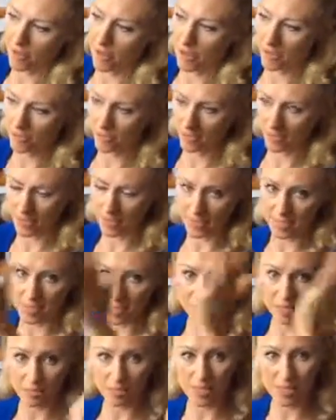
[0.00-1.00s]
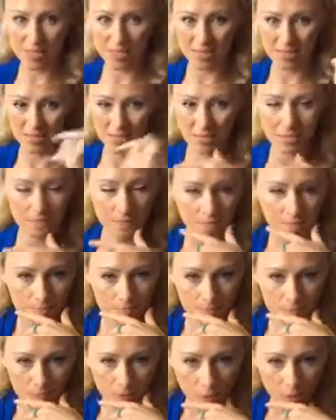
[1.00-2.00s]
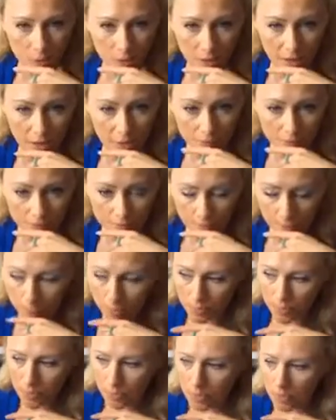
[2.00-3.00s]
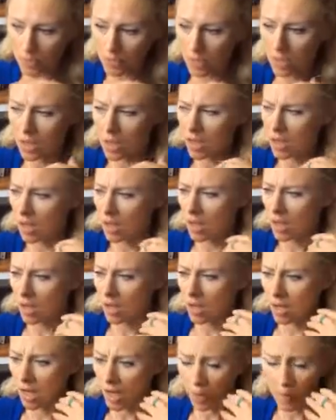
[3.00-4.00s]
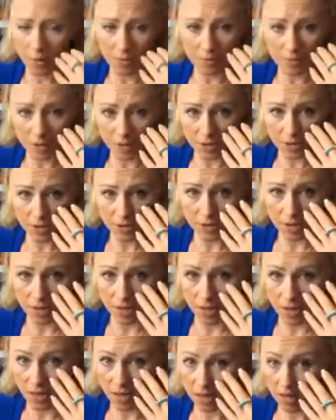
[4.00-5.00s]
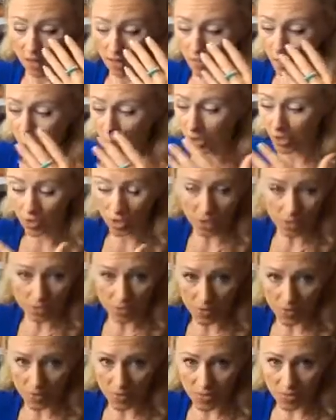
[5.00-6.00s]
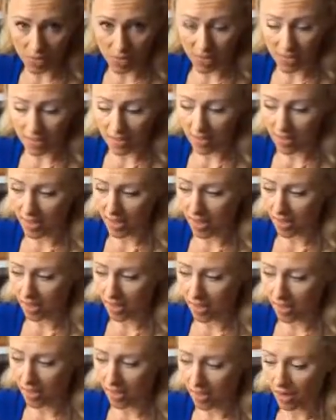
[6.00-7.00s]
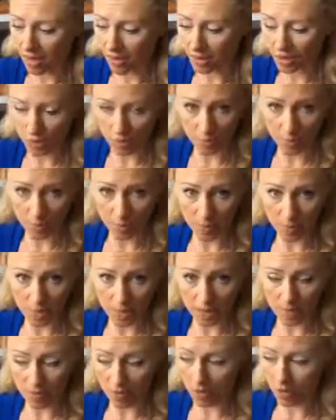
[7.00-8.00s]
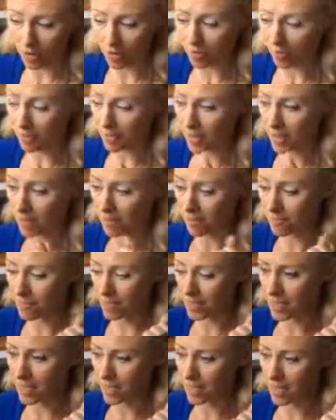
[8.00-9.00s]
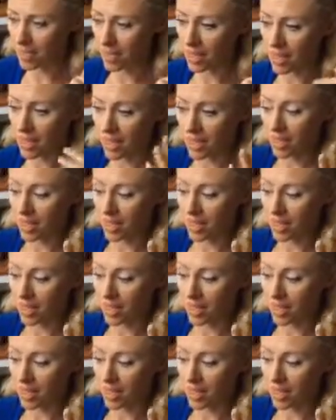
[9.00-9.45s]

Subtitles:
5, 6 pieces, okay? However, we could also say that a terminal behavior might be